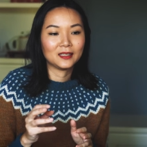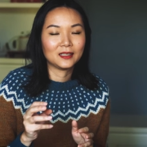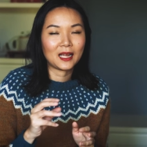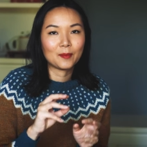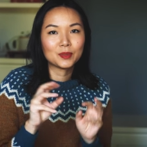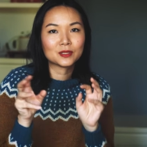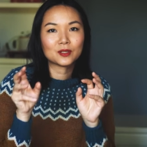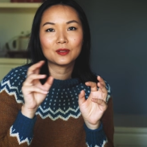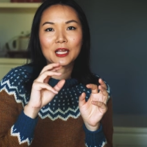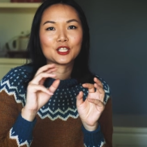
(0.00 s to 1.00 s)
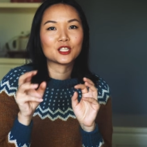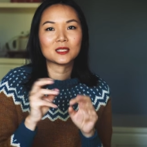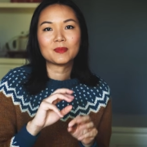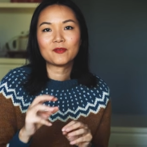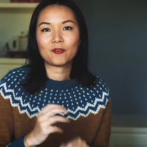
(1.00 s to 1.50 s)
an episode like
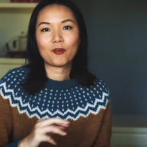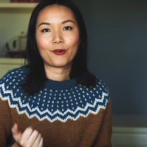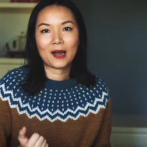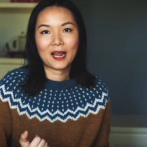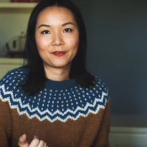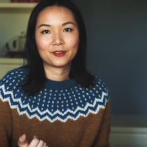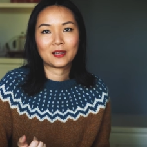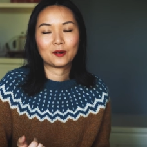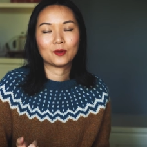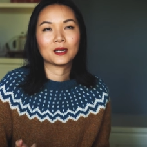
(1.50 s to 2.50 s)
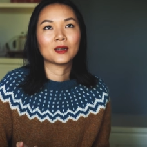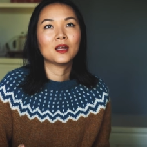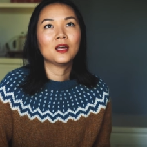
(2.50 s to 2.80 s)
just before or after that one,